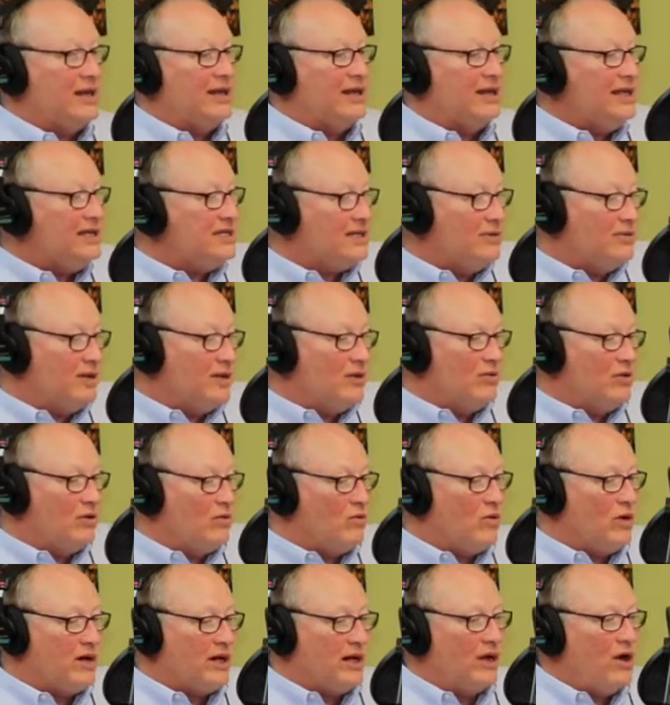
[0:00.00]
And that's something we're
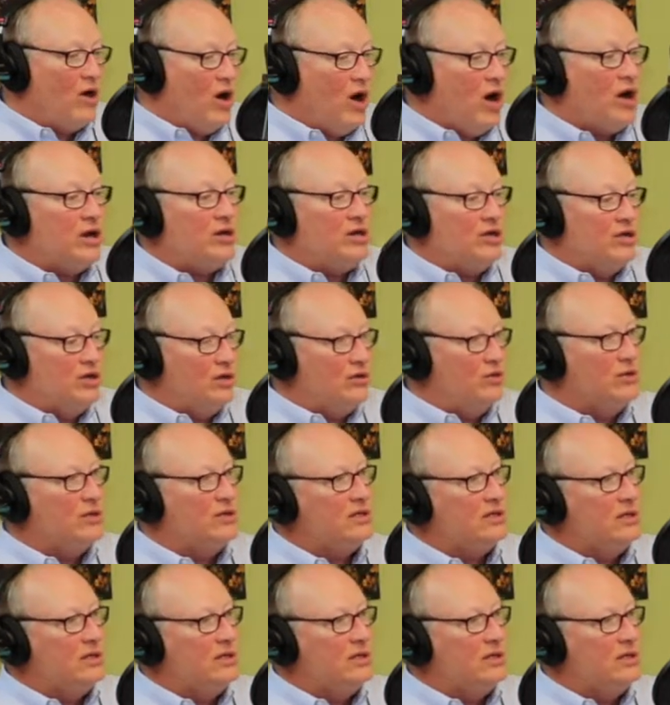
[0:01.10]
working hard to do